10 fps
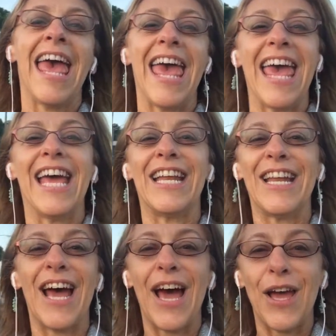And
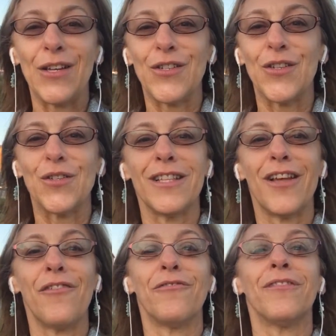I just
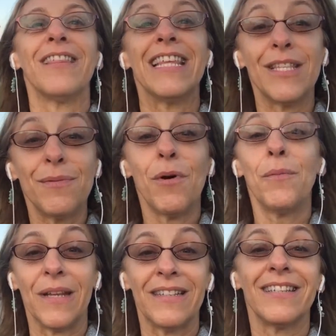love this
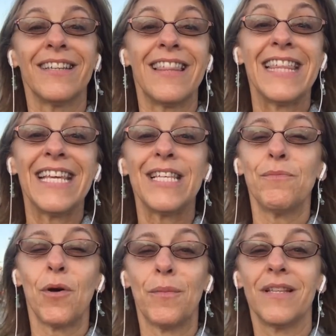moment, these
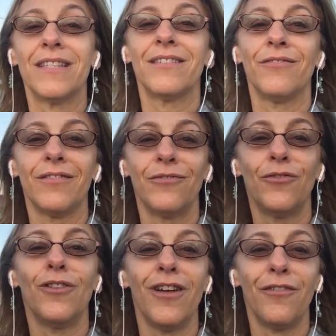moments
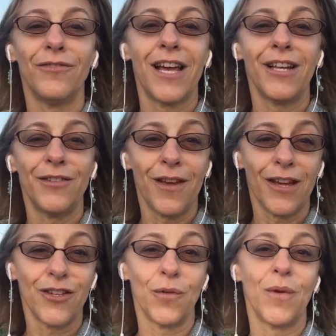full of
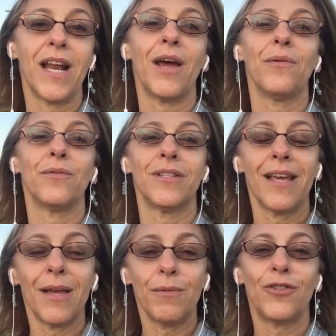satisfaction when I was
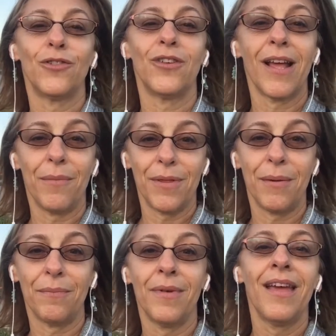able to help
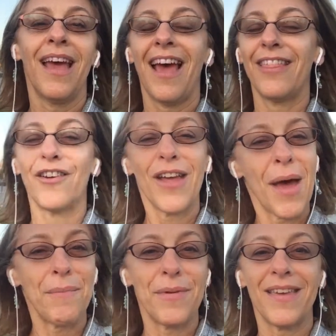them and they're
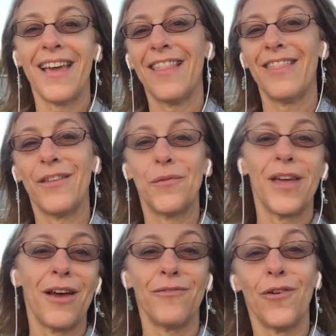happy and we
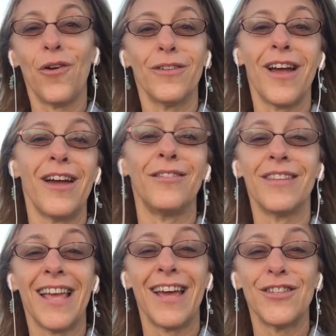have all
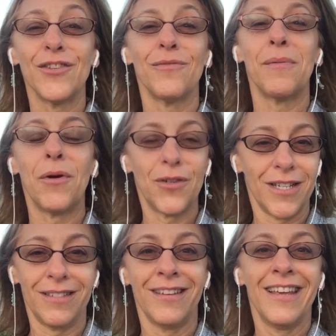kinds of
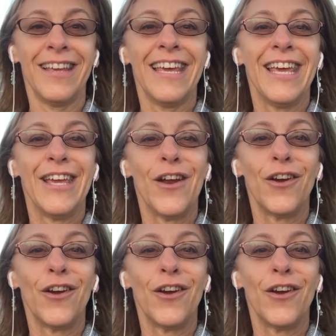emojis in